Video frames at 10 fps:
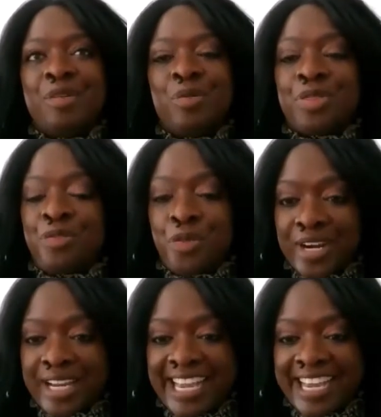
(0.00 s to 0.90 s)
with
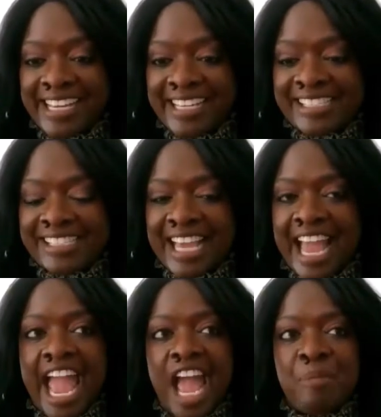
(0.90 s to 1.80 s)
4 kids,
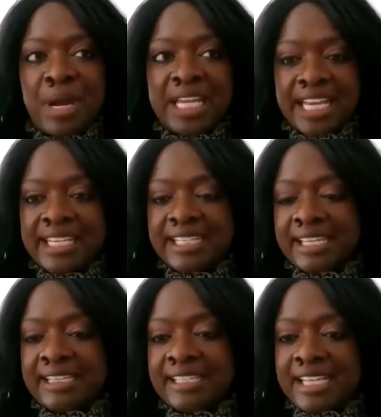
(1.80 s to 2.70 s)
and my youngest
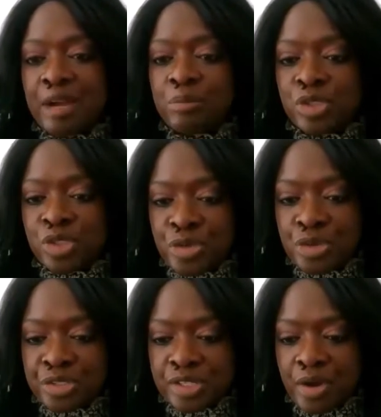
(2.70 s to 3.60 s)
at the time was 2
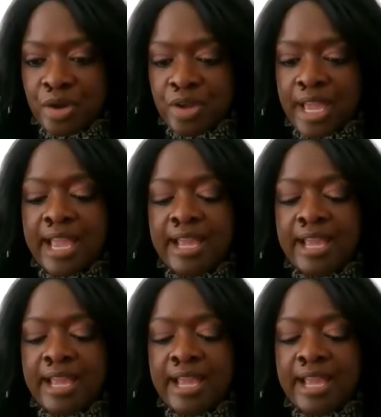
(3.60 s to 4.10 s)
years old,